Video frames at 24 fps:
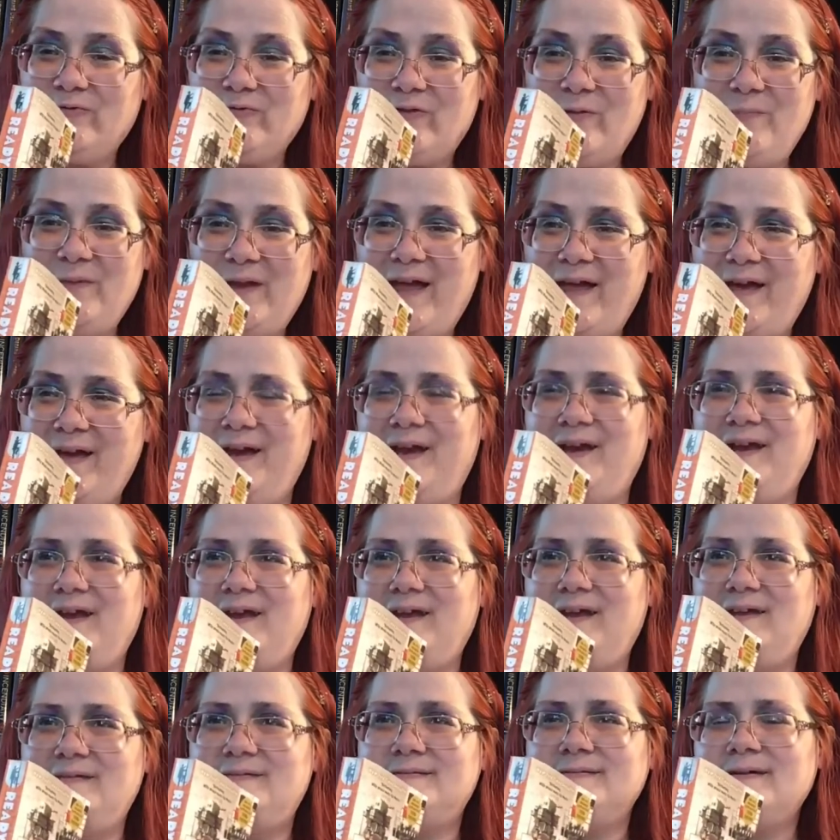from the
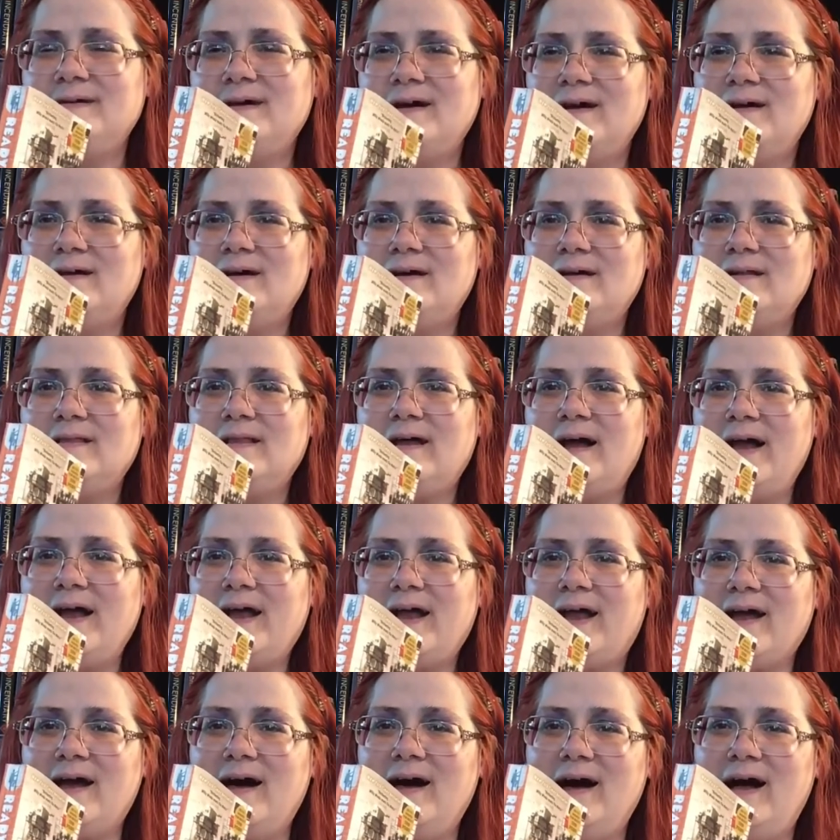80s,
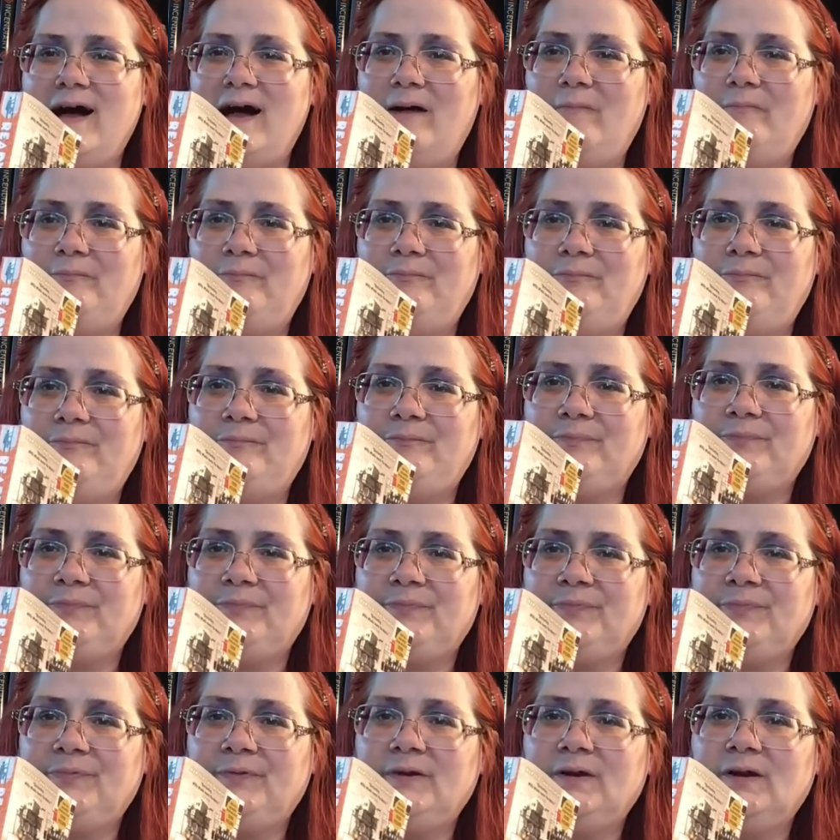like um,
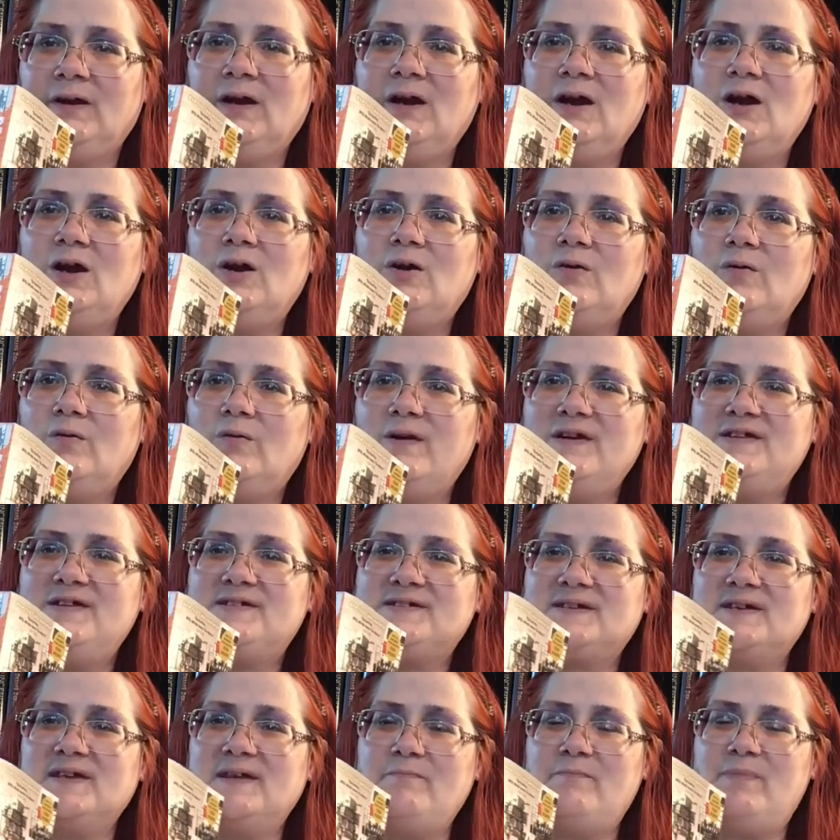
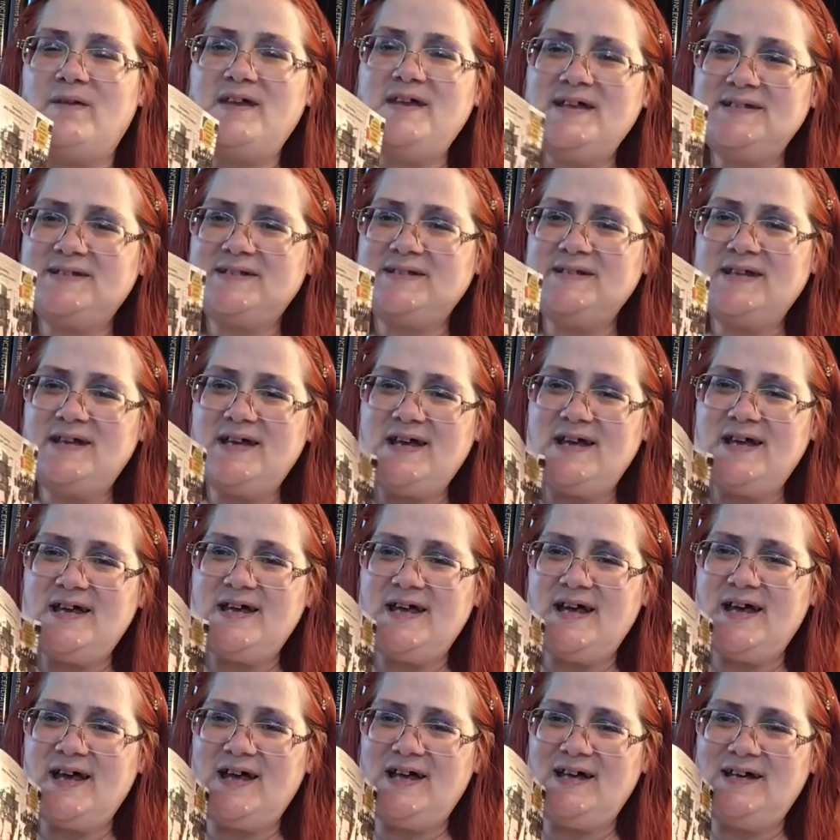Risky
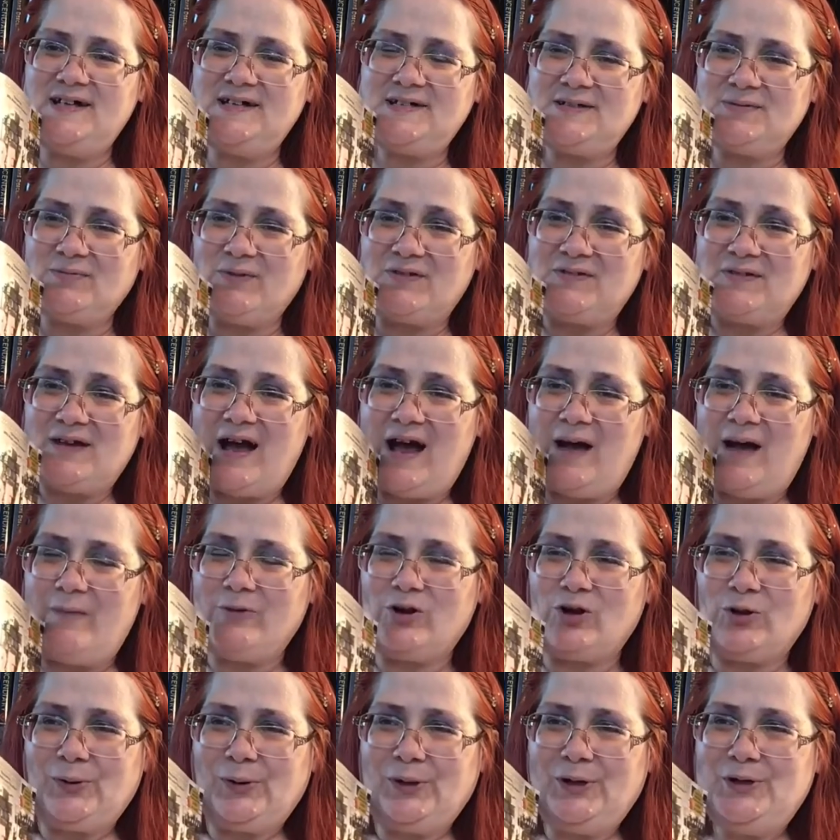Business with Tom
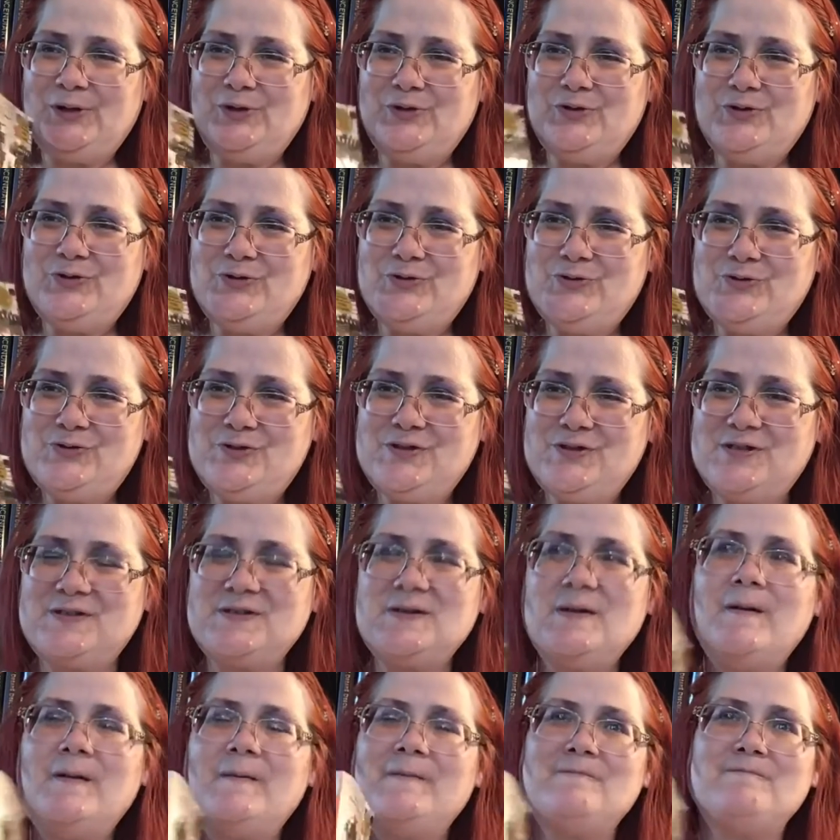Cruise.
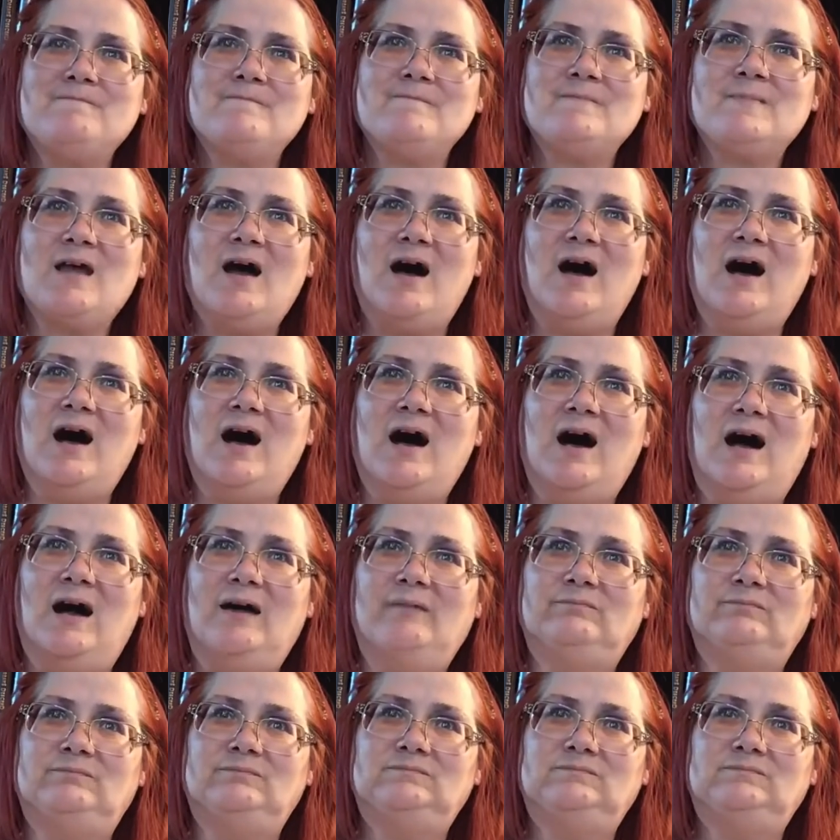Um,